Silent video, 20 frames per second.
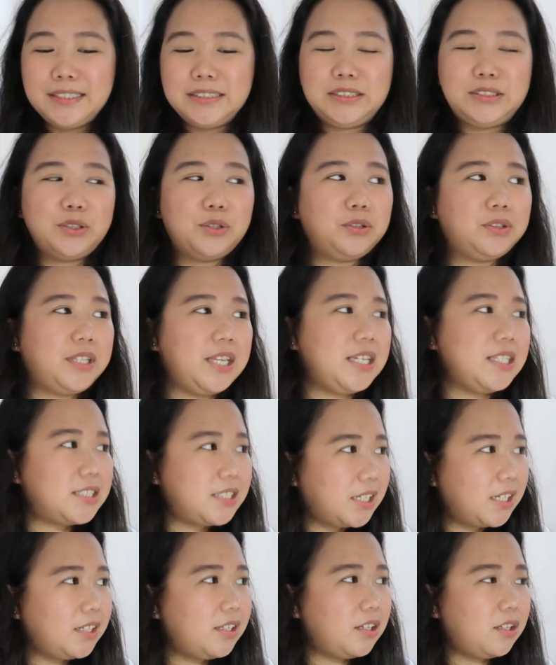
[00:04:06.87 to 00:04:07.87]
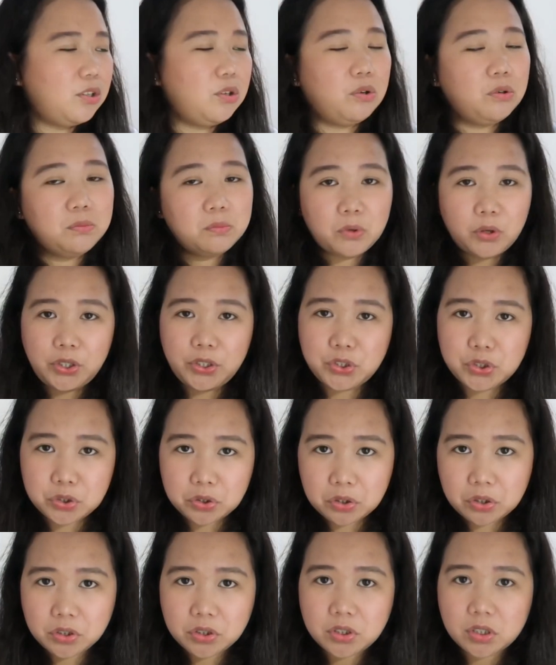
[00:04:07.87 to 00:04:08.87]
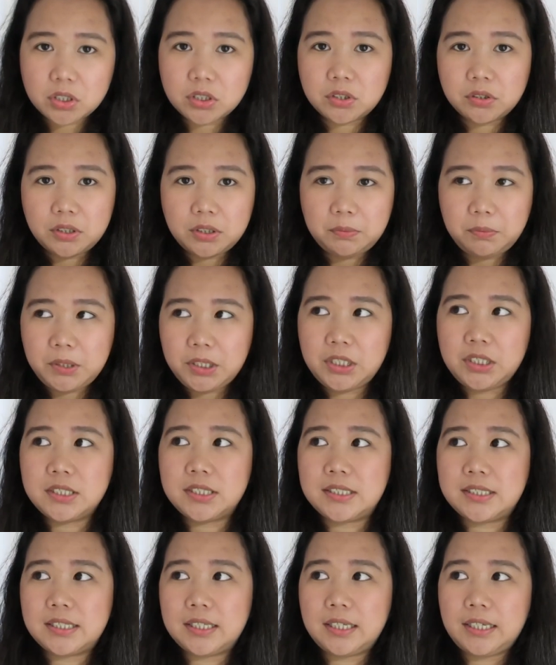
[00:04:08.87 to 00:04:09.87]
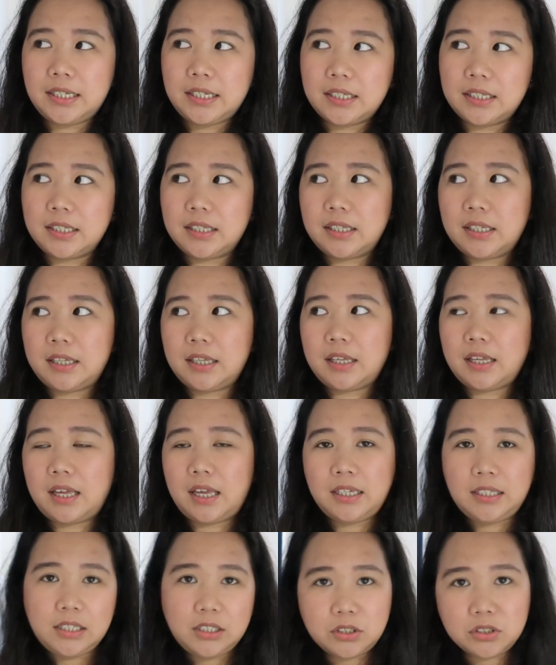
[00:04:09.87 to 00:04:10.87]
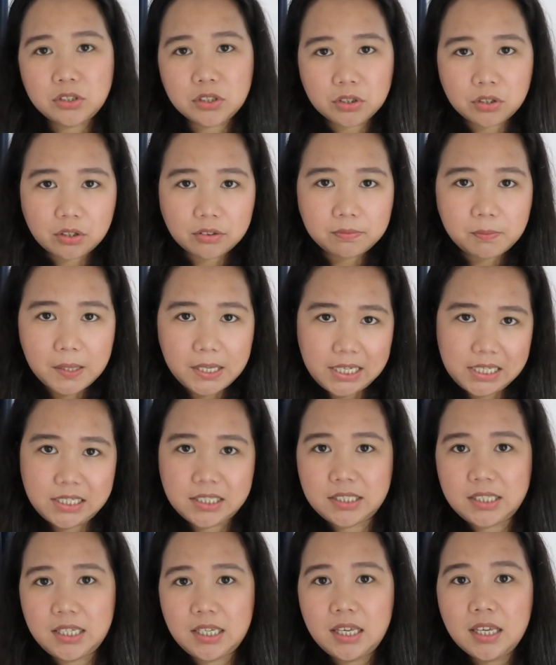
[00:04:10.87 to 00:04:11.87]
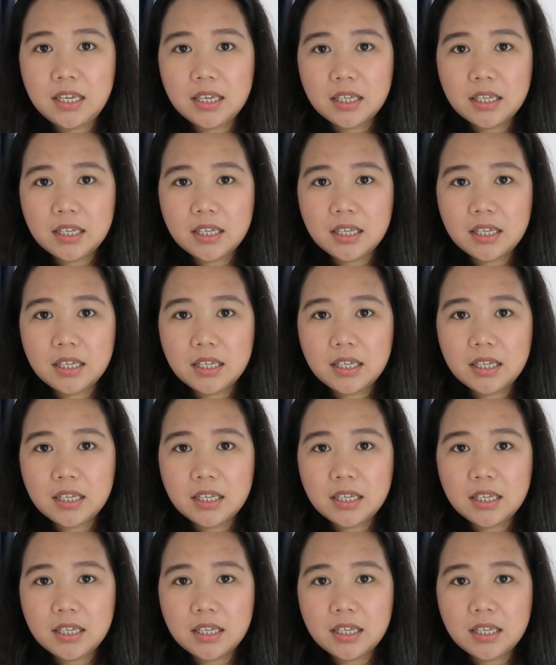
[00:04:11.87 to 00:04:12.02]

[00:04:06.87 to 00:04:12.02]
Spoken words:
So they said no moistures, so it means I need to turn off my AC.